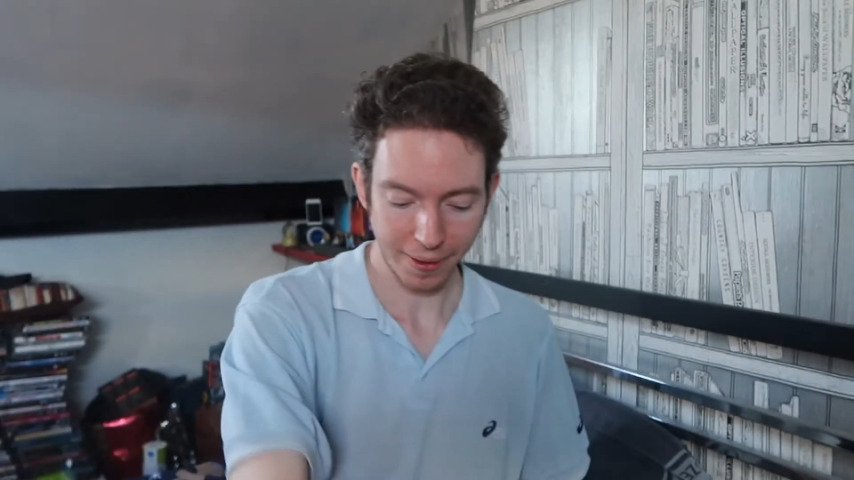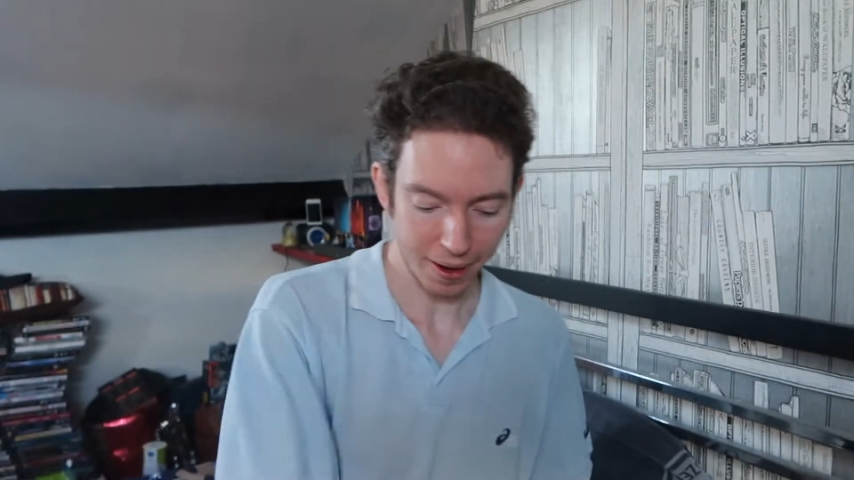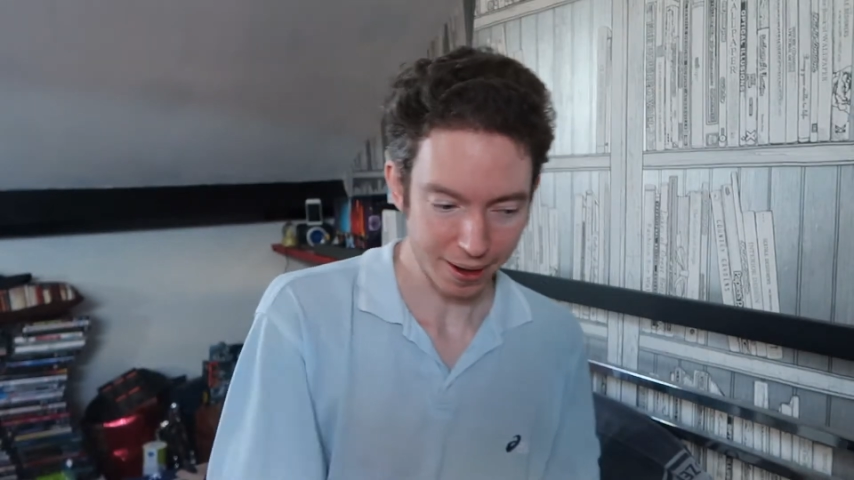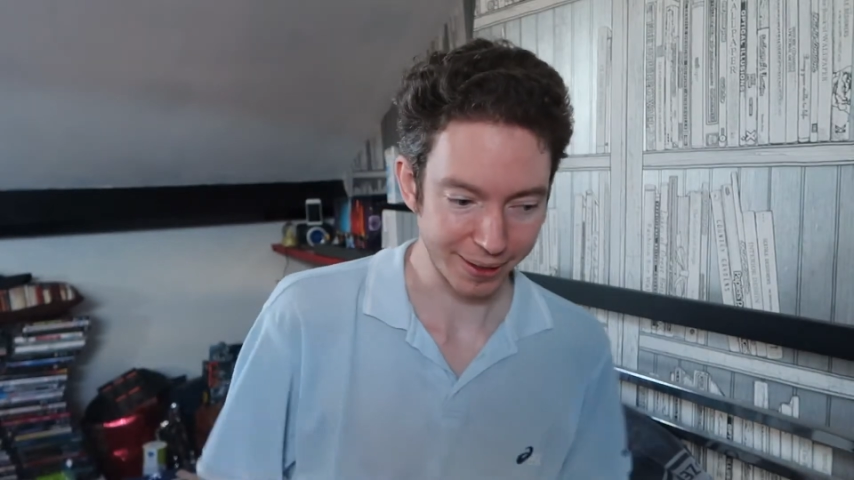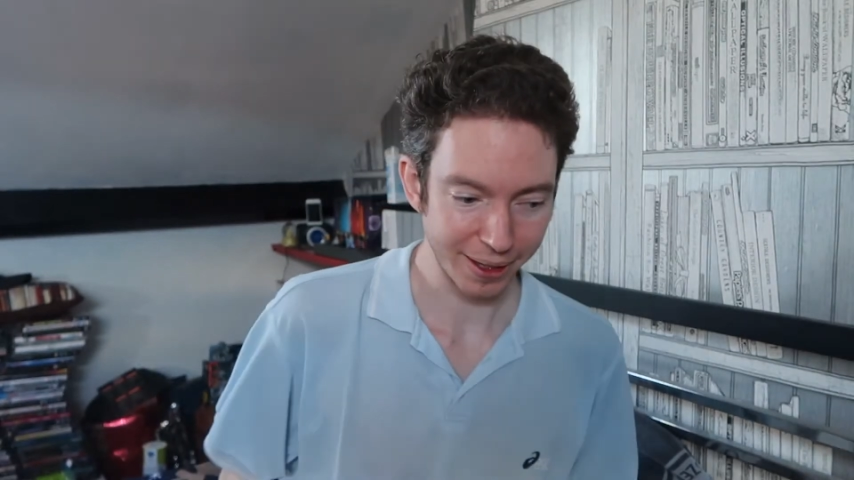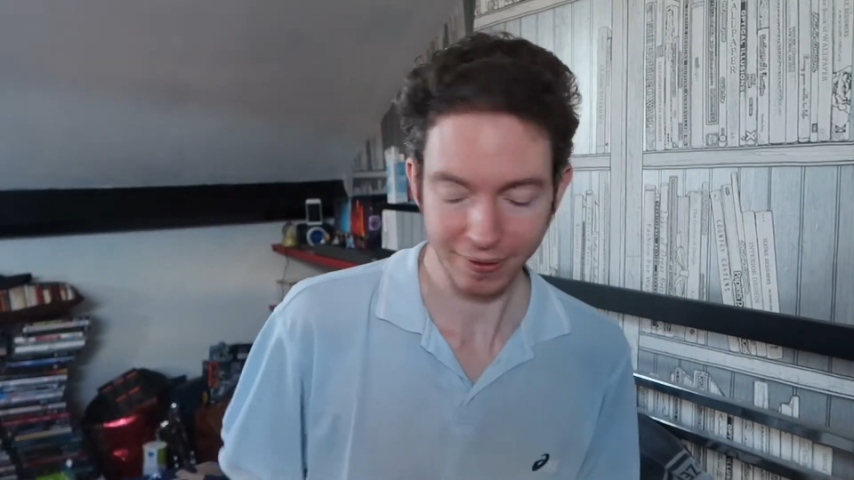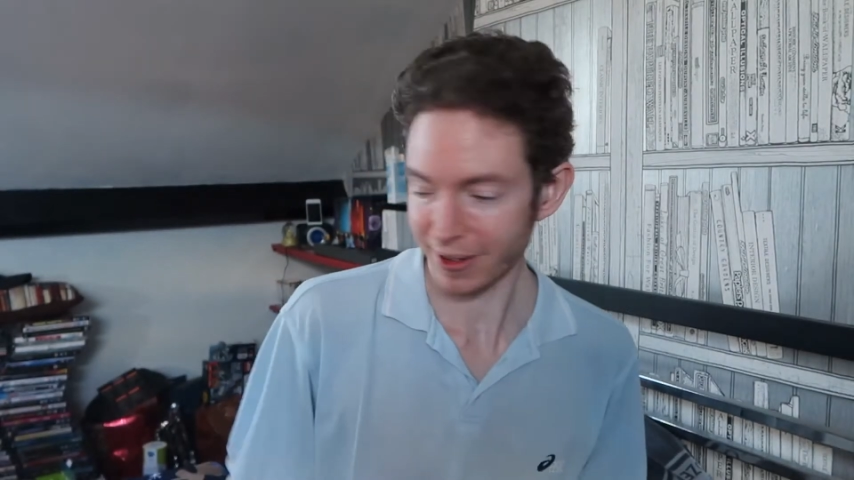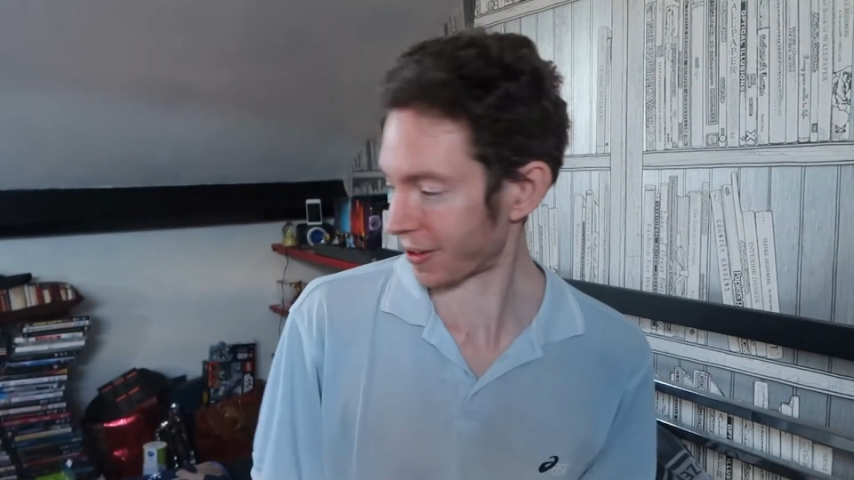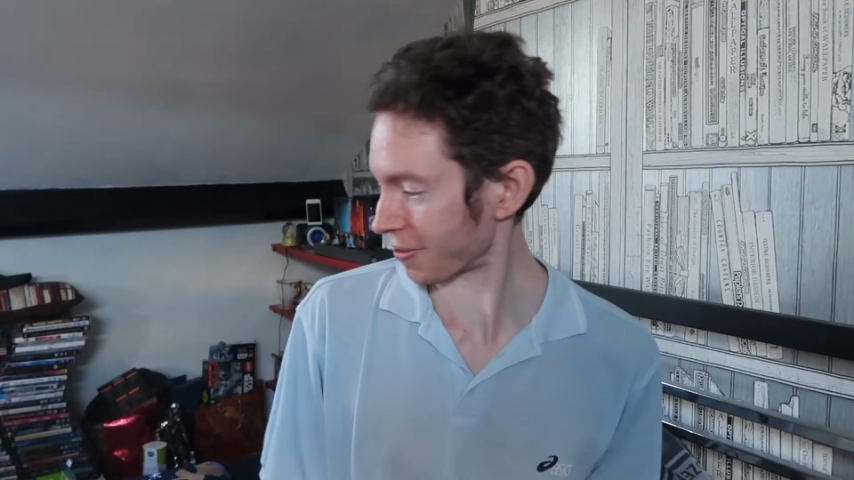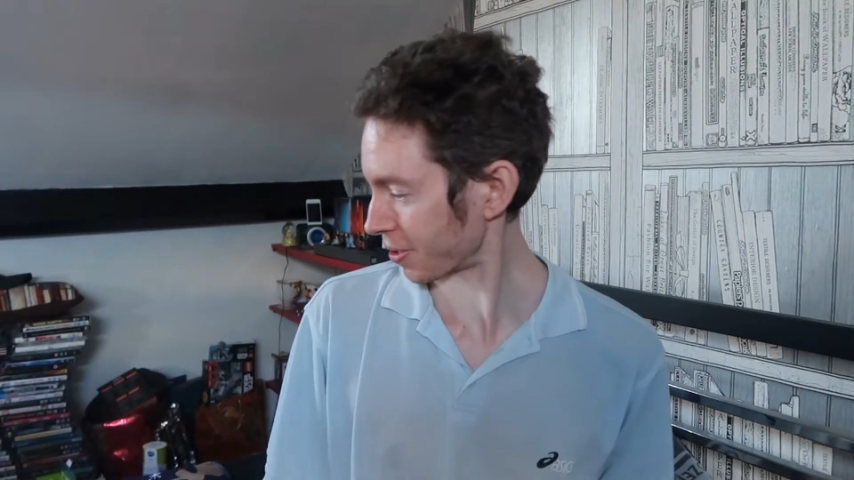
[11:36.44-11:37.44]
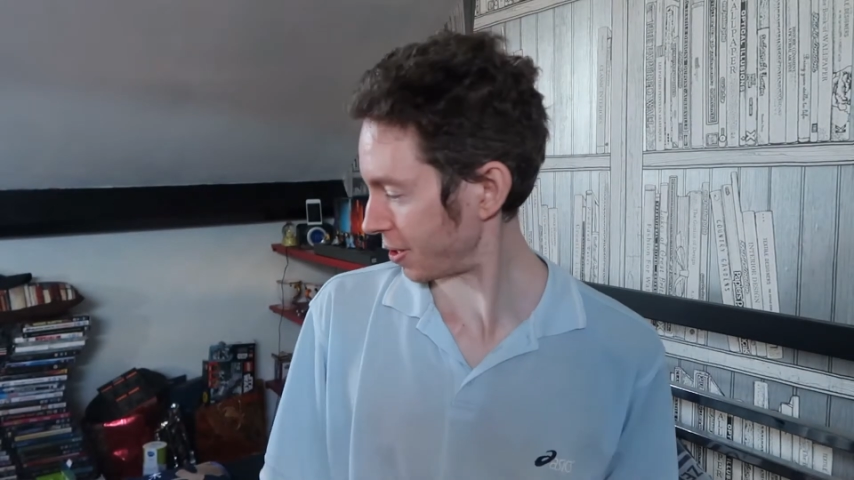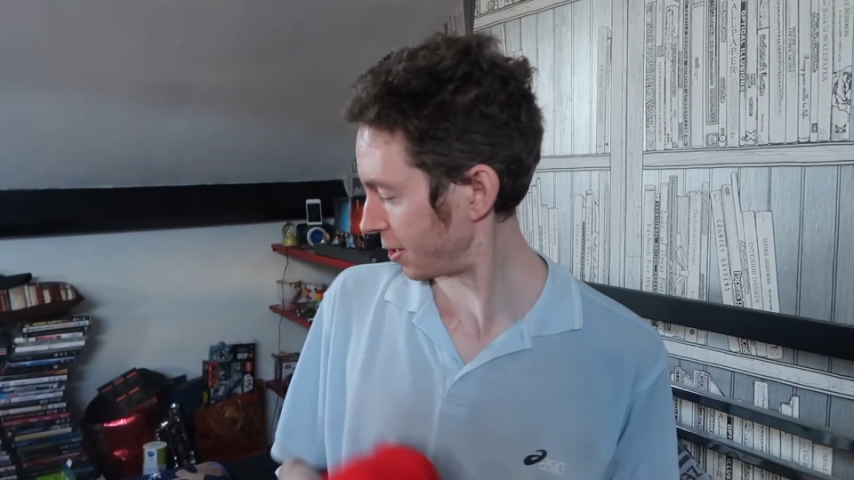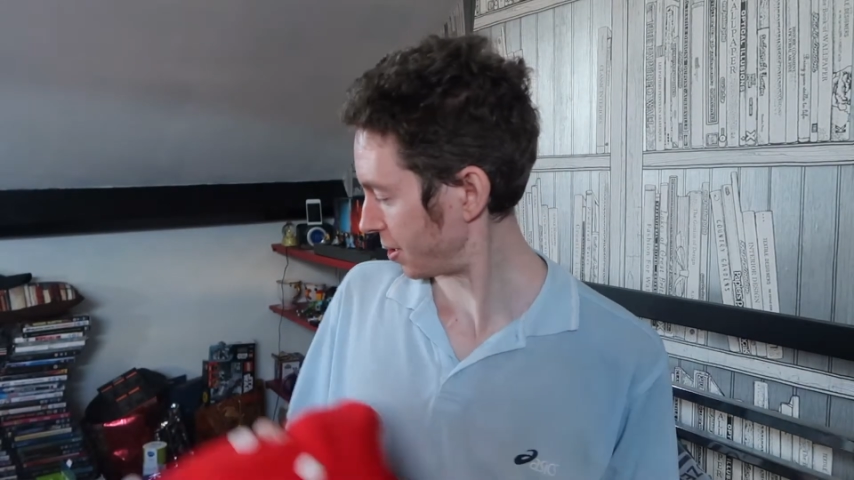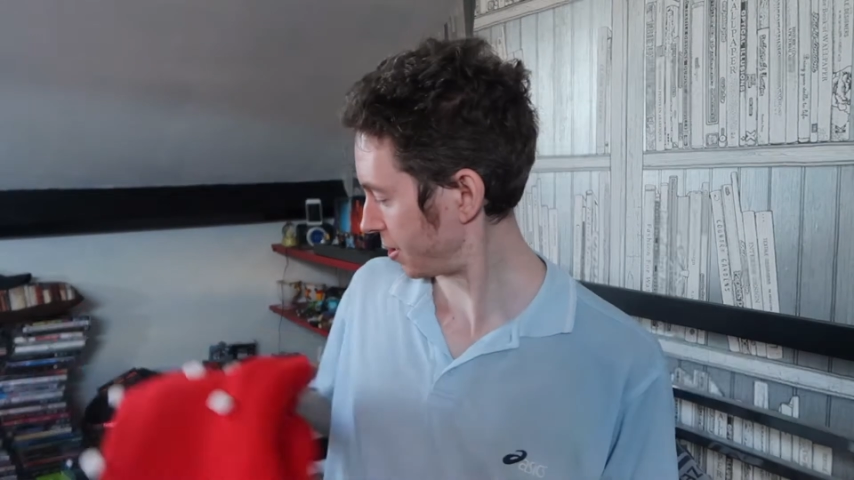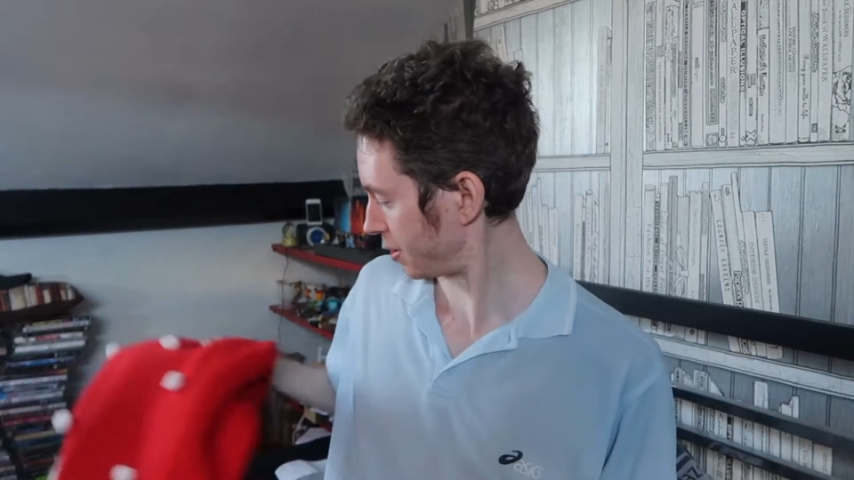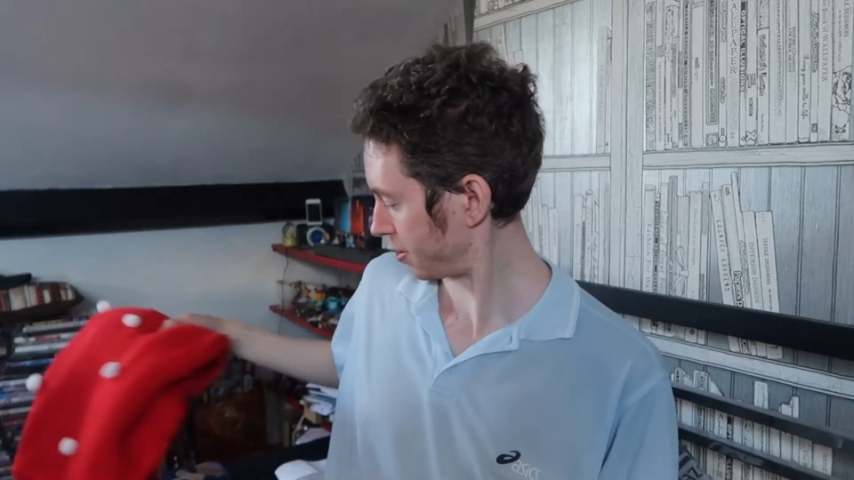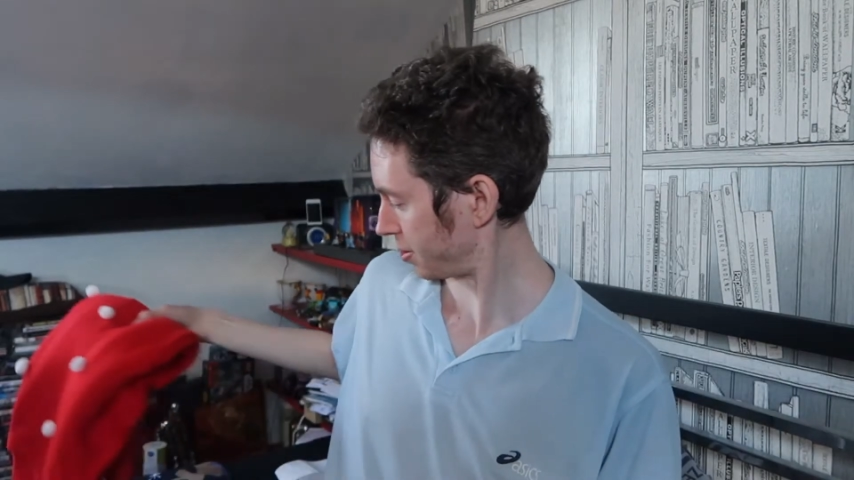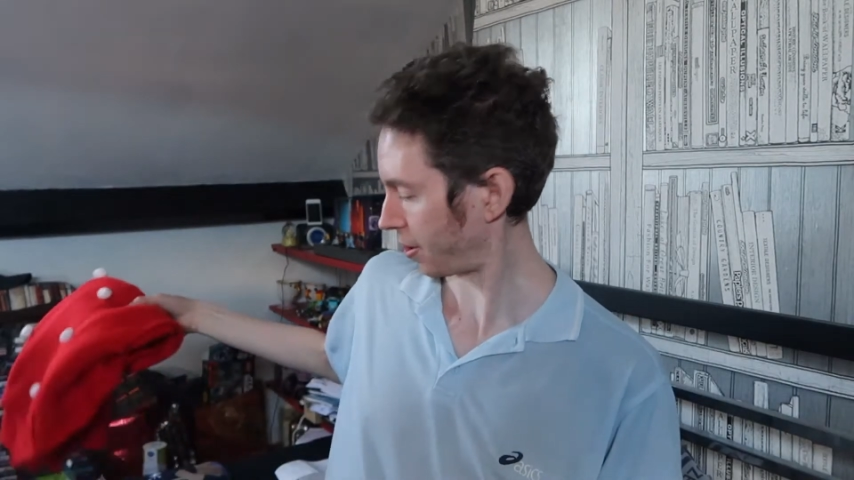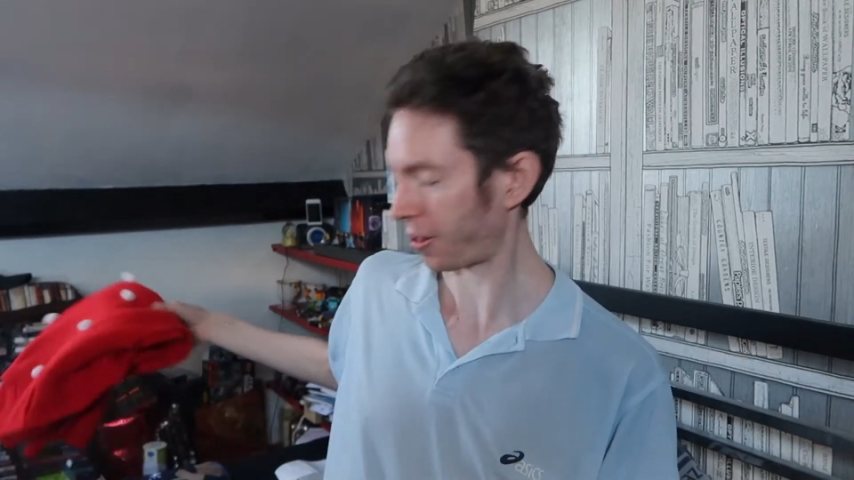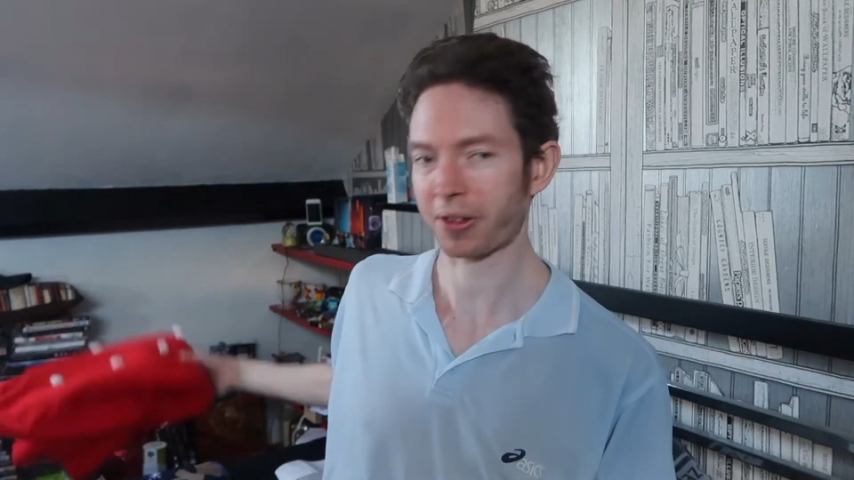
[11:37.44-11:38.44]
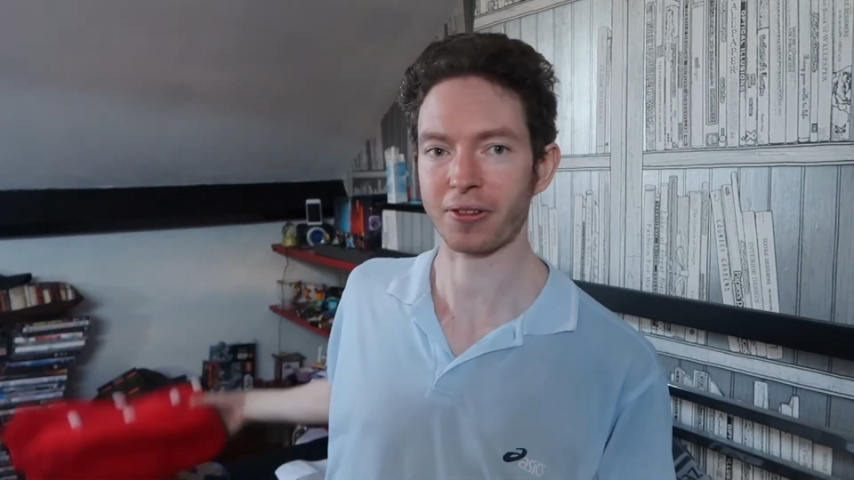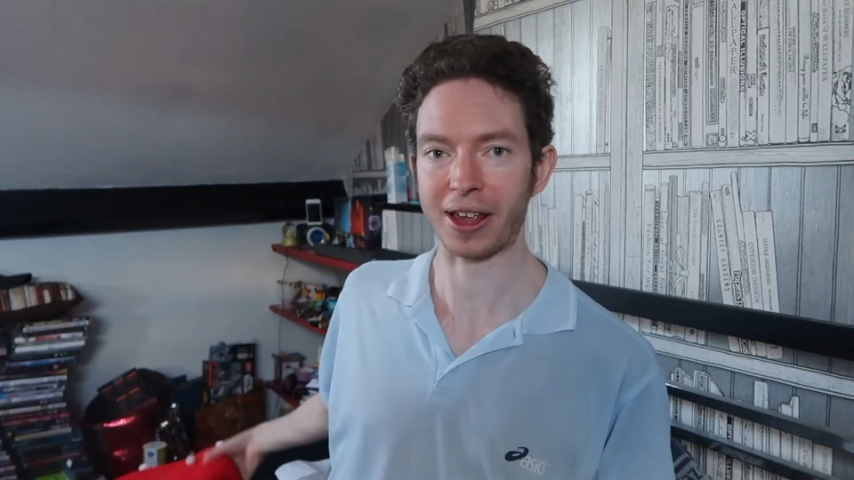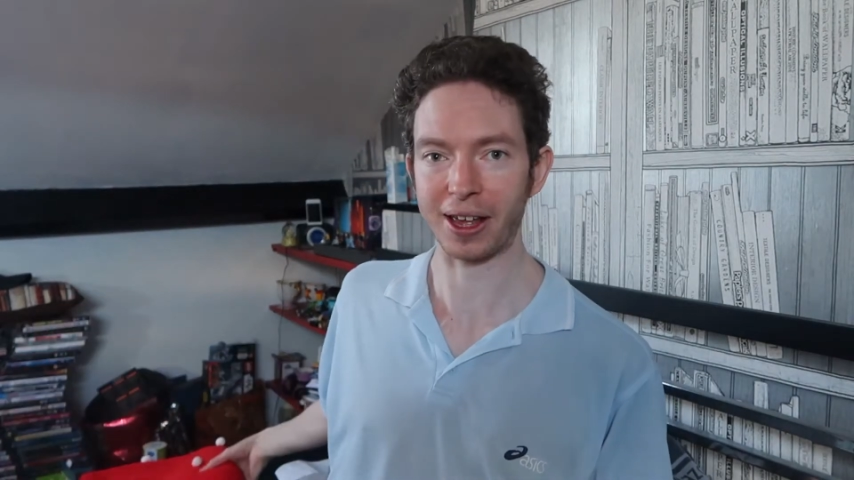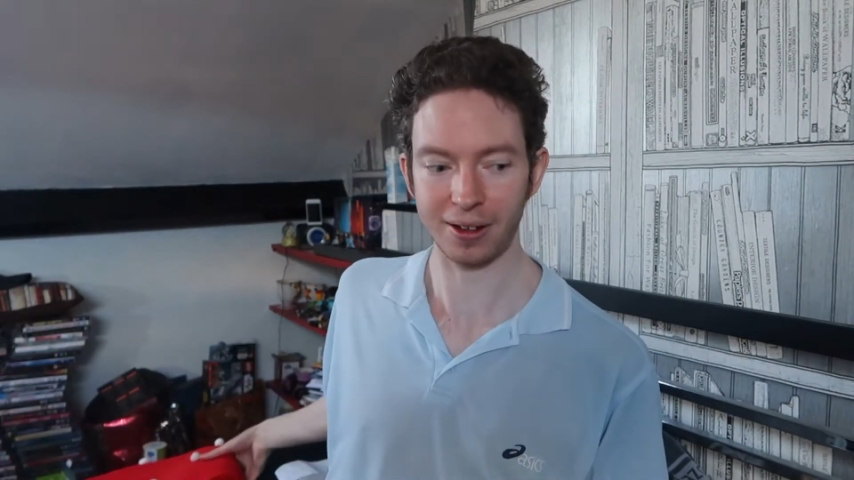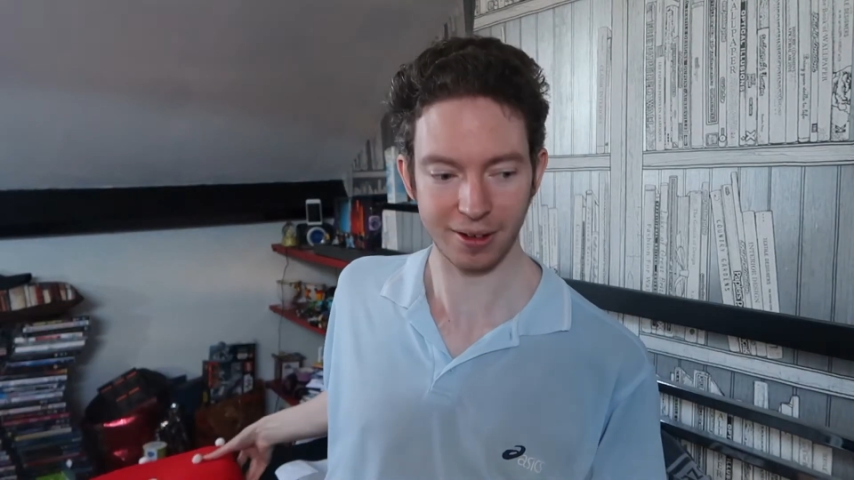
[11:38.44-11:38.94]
in there. I didn't realise there was 3.